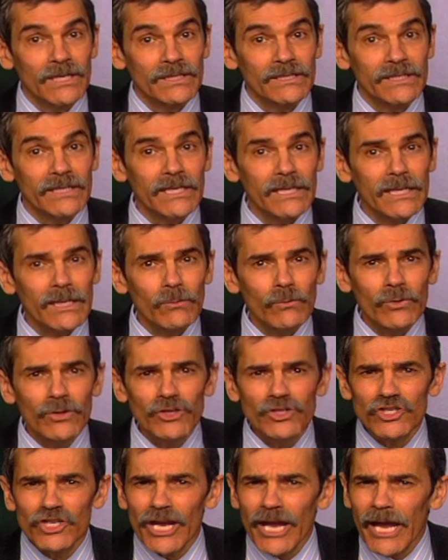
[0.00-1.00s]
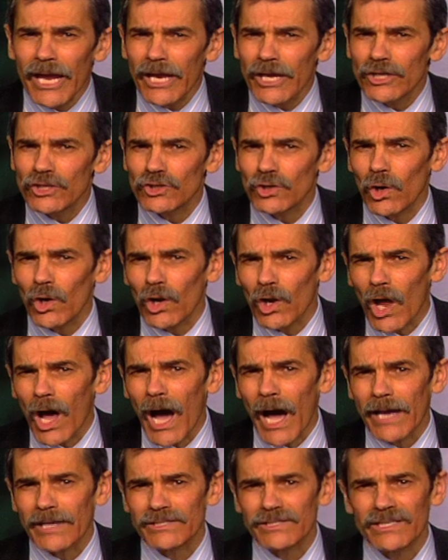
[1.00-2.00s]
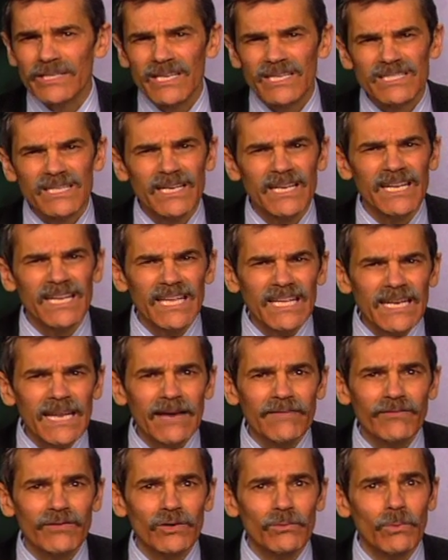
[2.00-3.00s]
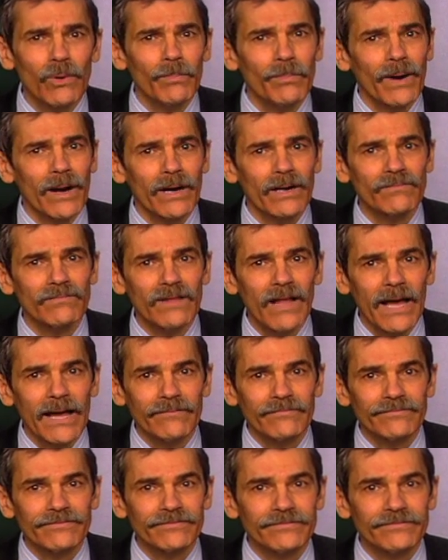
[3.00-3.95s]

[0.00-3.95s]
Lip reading: Dealing with change or loss is an inevitable part of life.